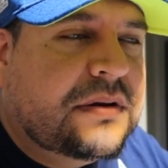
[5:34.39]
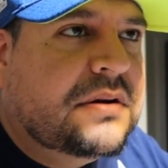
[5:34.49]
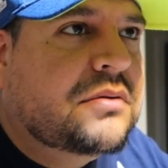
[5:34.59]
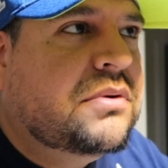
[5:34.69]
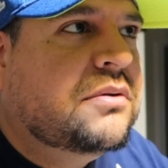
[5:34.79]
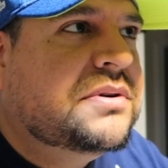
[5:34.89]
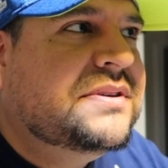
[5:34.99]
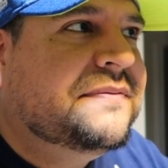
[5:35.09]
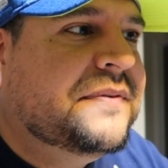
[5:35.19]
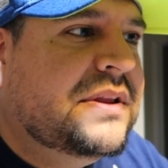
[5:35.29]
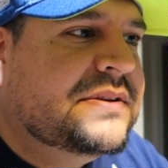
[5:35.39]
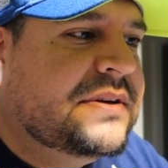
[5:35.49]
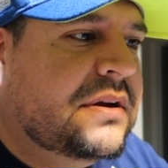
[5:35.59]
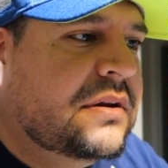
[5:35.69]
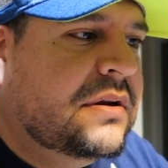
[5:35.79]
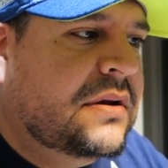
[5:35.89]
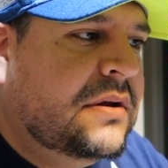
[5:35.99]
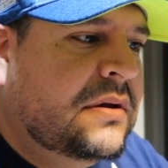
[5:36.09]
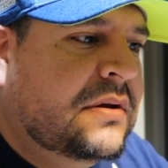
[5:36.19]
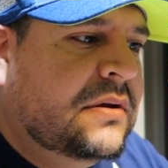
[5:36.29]
You know, what's your feelings on
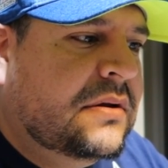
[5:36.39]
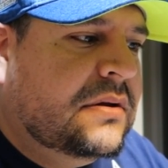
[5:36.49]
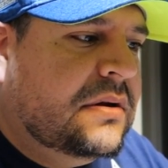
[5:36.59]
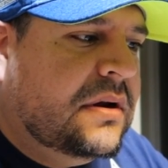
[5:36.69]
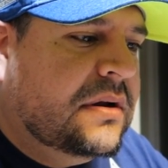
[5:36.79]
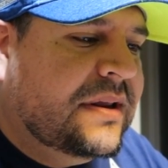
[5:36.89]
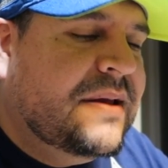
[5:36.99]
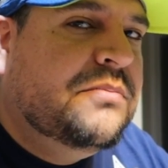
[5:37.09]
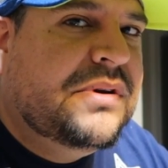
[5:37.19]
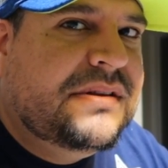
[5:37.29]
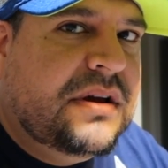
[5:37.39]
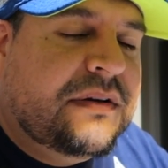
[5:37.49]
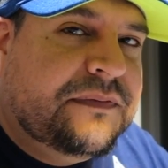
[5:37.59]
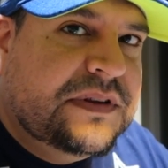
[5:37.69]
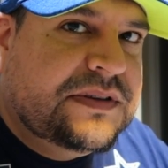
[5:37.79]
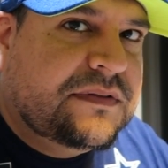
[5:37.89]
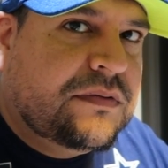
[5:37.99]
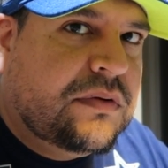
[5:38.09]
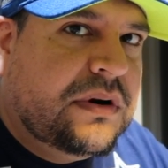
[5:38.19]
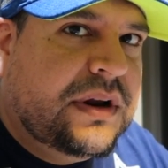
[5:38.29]
him being the offensive
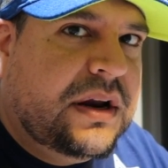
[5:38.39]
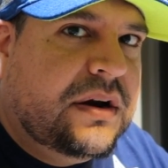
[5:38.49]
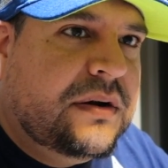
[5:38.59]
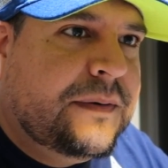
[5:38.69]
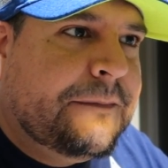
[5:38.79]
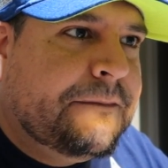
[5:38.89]
coordinator?